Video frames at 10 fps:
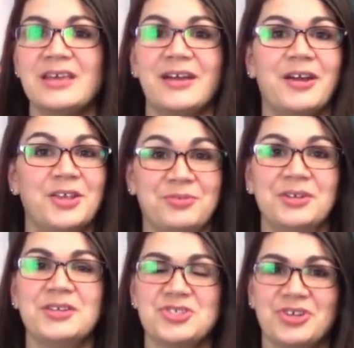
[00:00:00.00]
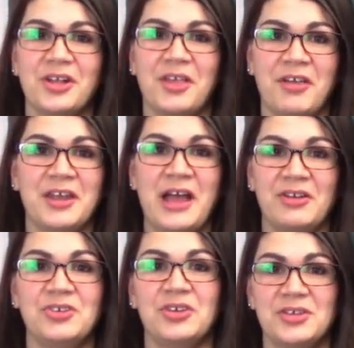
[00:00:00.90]
are you really struggling right now and
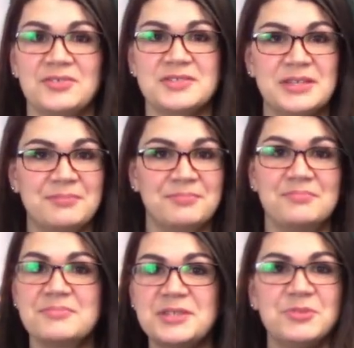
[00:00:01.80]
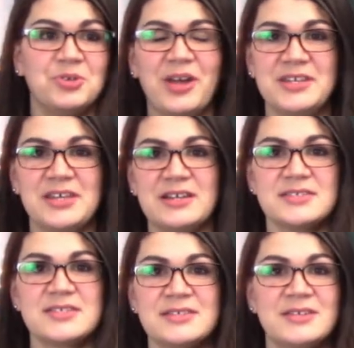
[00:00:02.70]
you could use some new
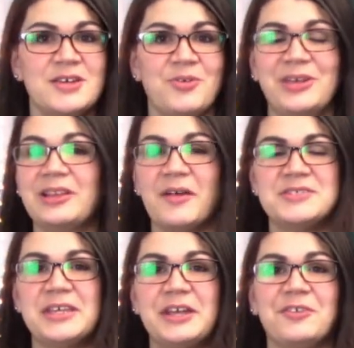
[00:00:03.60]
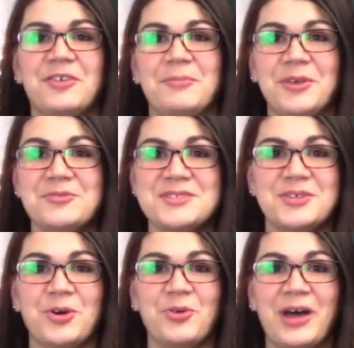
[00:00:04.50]
ideas? We'd love to hear from you.
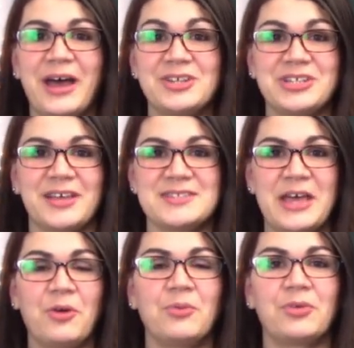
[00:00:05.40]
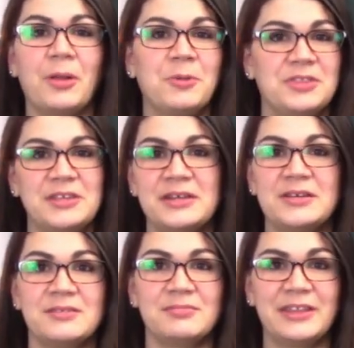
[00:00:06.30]
So check us out. We'll put
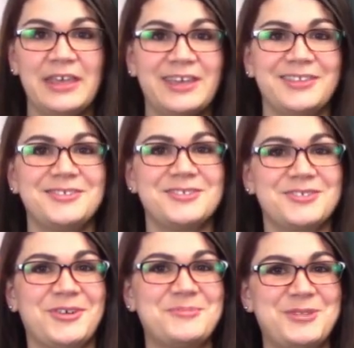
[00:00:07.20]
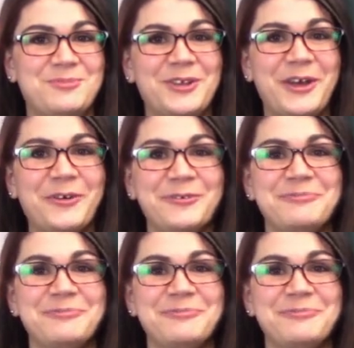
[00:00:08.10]
the link in the description below.